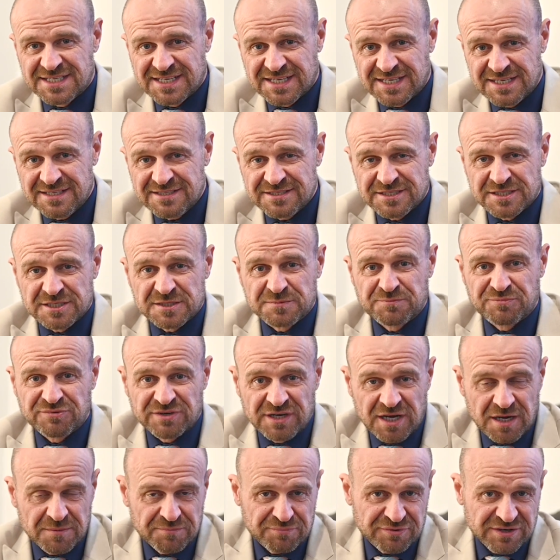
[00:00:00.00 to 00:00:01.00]
as it's
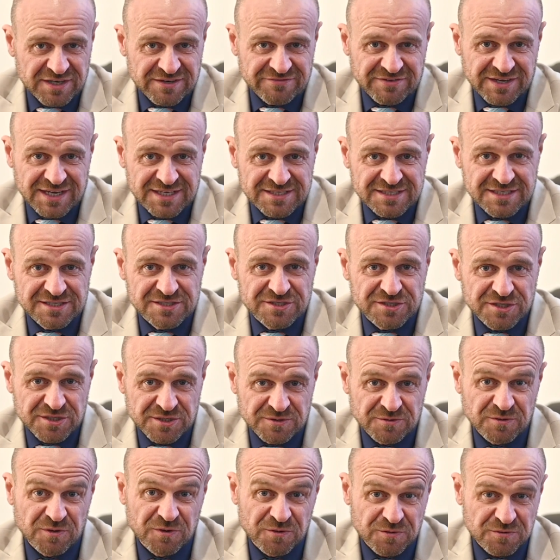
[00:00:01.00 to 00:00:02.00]
abbreviated
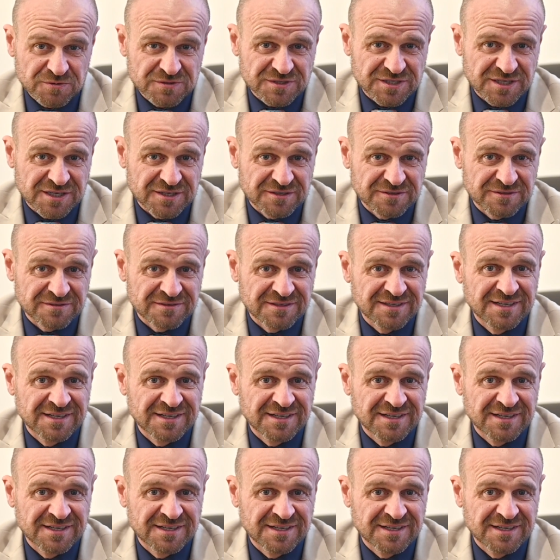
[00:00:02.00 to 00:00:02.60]
to also,